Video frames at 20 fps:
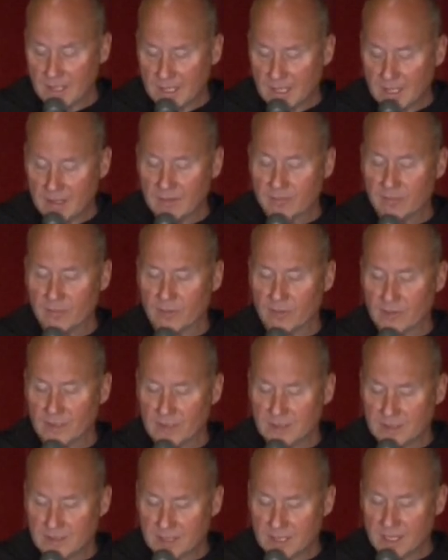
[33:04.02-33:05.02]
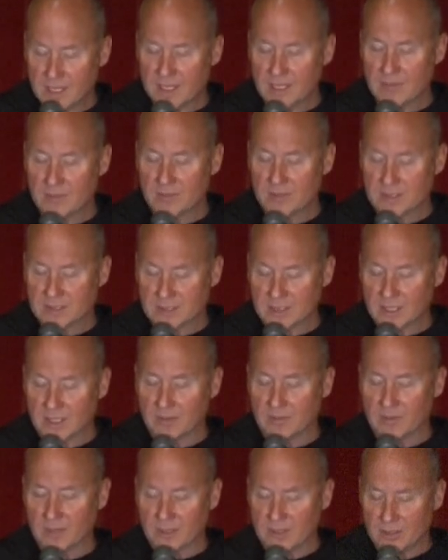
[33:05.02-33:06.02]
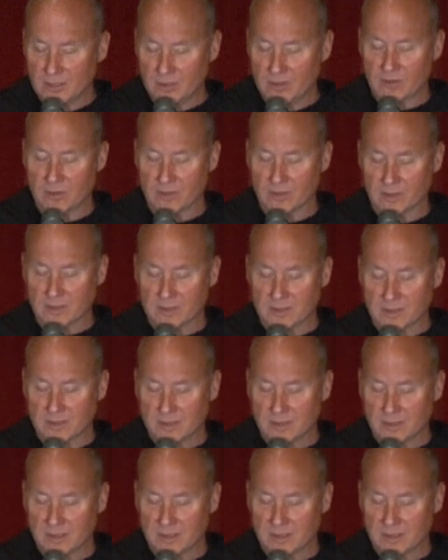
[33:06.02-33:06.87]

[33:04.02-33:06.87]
every time we celebrate the Eucharist,